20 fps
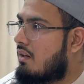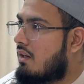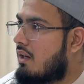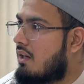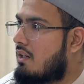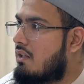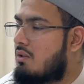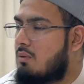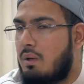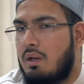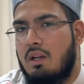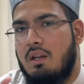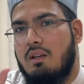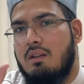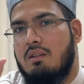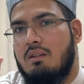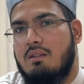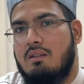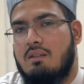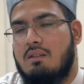into a
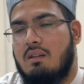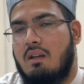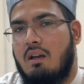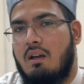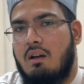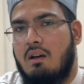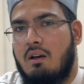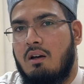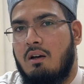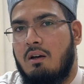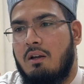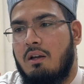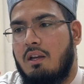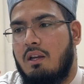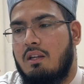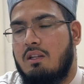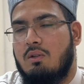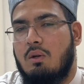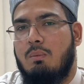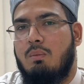
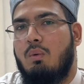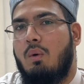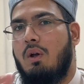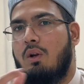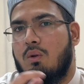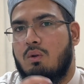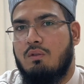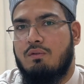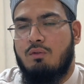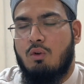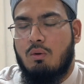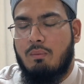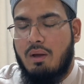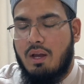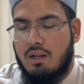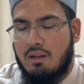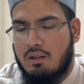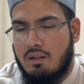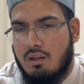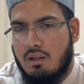poetical format.